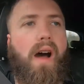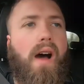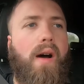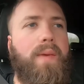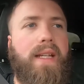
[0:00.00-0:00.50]

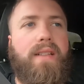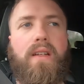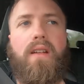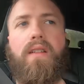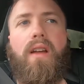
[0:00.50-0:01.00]
I
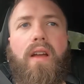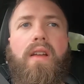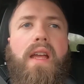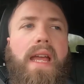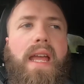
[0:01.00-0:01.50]
mean,
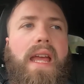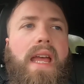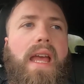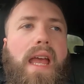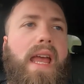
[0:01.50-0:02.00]

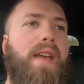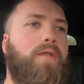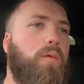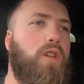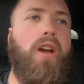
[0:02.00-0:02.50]
if
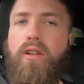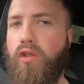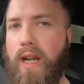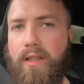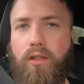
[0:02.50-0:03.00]
you turn
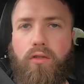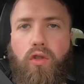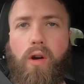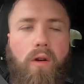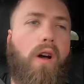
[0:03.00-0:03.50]
traction
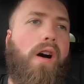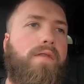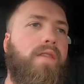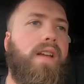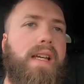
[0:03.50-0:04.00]
control off,
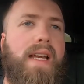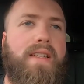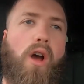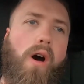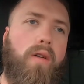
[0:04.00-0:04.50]

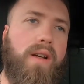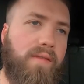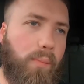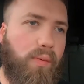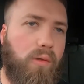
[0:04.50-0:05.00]
it's a whole
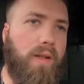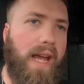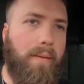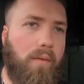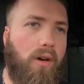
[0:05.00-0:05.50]
nother ball game.